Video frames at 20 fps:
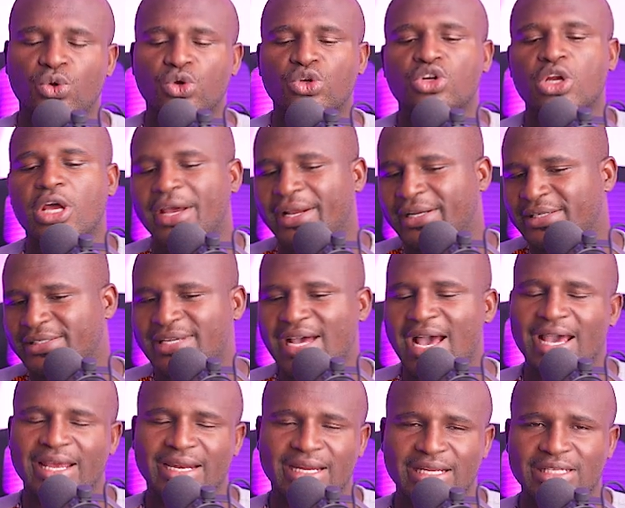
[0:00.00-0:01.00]
the entire
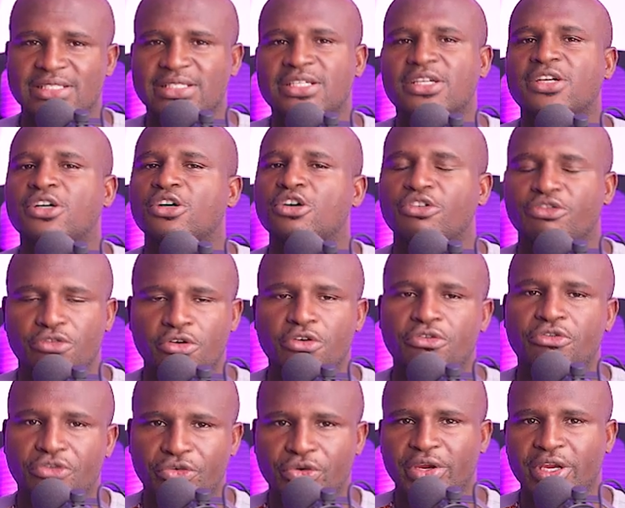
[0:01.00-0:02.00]
list for
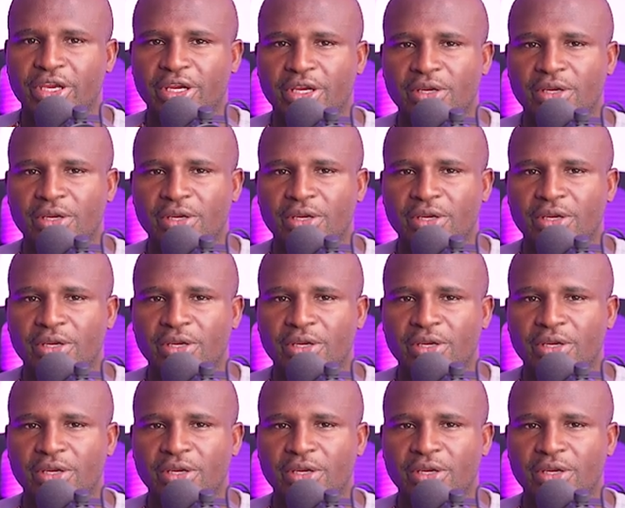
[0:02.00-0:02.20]
free.